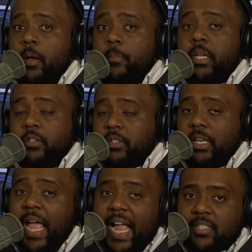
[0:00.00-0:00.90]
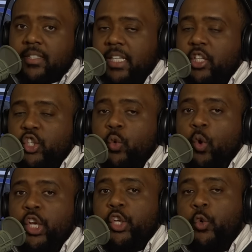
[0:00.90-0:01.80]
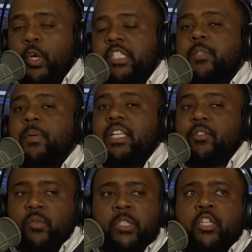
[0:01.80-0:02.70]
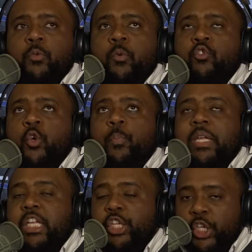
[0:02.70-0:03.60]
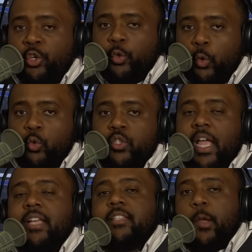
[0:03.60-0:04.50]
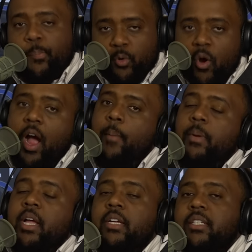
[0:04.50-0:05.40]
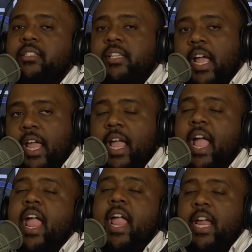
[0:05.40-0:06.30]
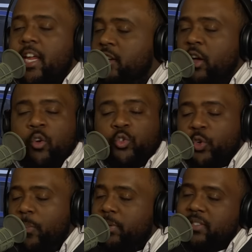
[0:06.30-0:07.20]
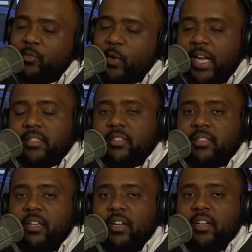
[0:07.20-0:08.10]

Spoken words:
Because the last thing that you want to do is to be used as a prop to say, hey, Donald Trump isn't racist.